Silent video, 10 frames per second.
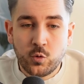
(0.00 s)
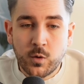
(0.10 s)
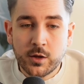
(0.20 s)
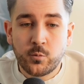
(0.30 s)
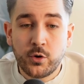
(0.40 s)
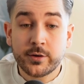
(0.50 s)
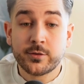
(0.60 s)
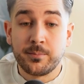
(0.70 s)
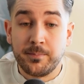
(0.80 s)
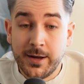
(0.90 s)
what works
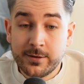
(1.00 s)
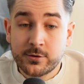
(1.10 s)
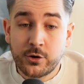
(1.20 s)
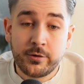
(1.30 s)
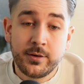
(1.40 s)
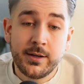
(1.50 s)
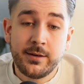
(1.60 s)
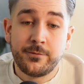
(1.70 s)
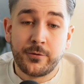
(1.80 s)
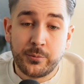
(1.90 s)
best currently
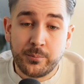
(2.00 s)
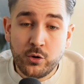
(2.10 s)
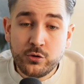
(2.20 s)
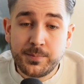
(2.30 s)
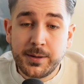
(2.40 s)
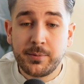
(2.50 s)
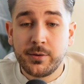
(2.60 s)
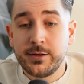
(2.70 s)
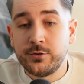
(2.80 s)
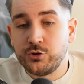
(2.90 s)
for most people
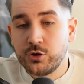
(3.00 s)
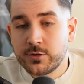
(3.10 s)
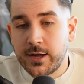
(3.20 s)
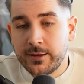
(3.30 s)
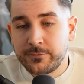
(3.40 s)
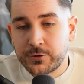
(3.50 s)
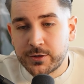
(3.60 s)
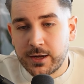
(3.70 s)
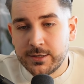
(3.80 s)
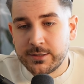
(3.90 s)
is just
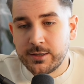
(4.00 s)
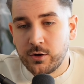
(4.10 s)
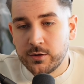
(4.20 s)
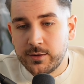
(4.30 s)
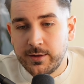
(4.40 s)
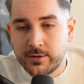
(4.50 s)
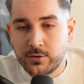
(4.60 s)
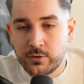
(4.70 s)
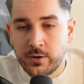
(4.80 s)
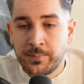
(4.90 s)
advertising on
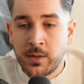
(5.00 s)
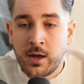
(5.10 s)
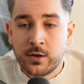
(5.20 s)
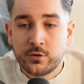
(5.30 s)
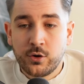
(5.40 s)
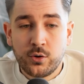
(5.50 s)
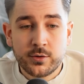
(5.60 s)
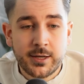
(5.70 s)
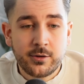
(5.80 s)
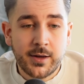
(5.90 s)
TikTok. So
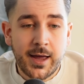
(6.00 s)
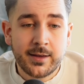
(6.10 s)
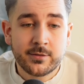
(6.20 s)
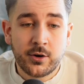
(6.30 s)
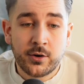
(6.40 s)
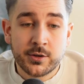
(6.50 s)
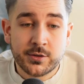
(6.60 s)
TikTok ads are